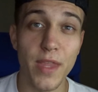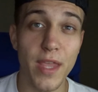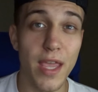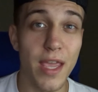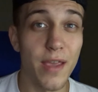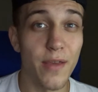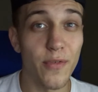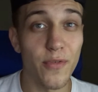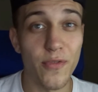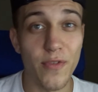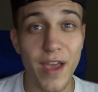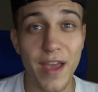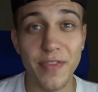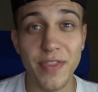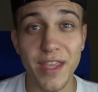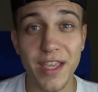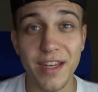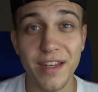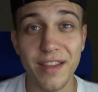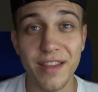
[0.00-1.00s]
if at
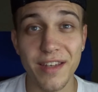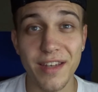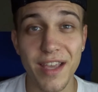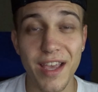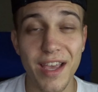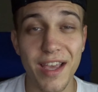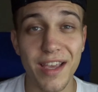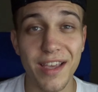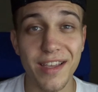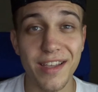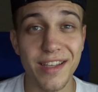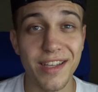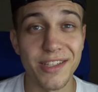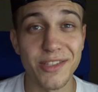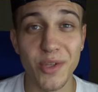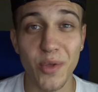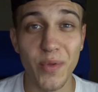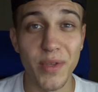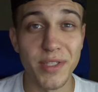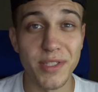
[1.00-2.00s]
the end of the day it's
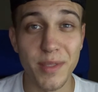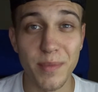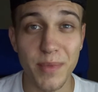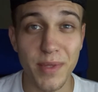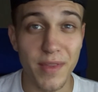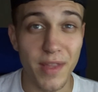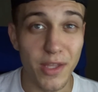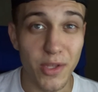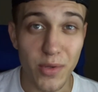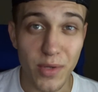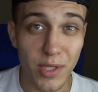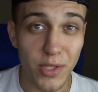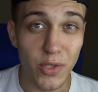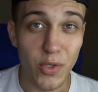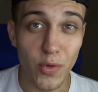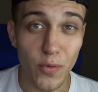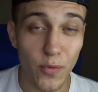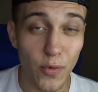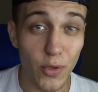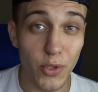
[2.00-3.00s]
only something that you can
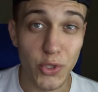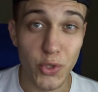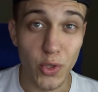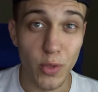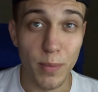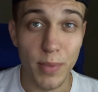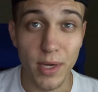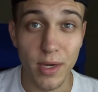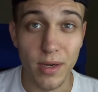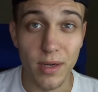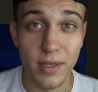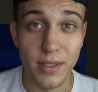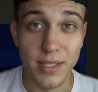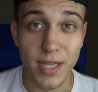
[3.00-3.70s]
do for a short period of